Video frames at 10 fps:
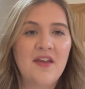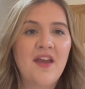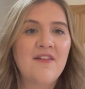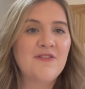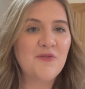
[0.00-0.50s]

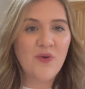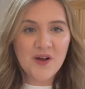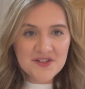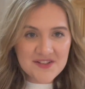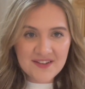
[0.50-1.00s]
If you've
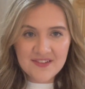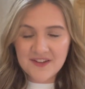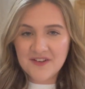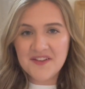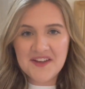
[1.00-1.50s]
watched
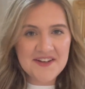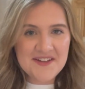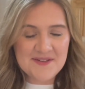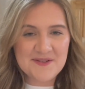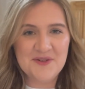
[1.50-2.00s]
literally any
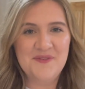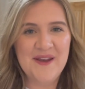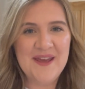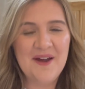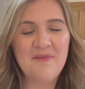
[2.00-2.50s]
YouTube
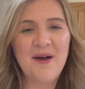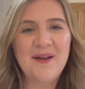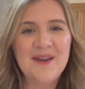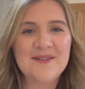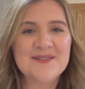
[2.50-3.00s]
video about
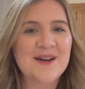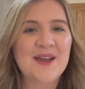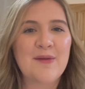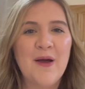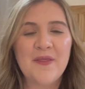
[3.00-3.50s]
anyone
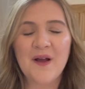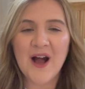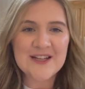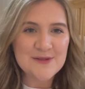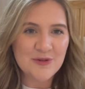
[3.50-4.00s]
talking about their
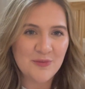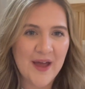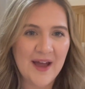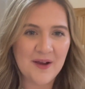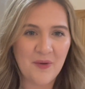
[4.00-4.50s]
hospital
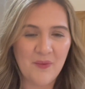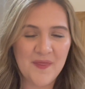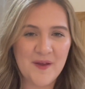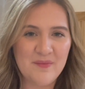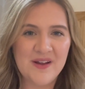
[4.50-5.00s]
bag or what
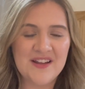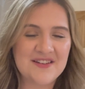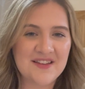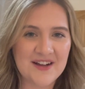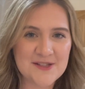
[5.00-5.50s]
they're bringing to
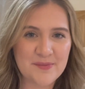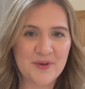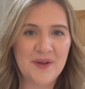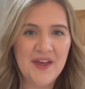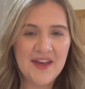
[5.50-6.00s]
the hospital,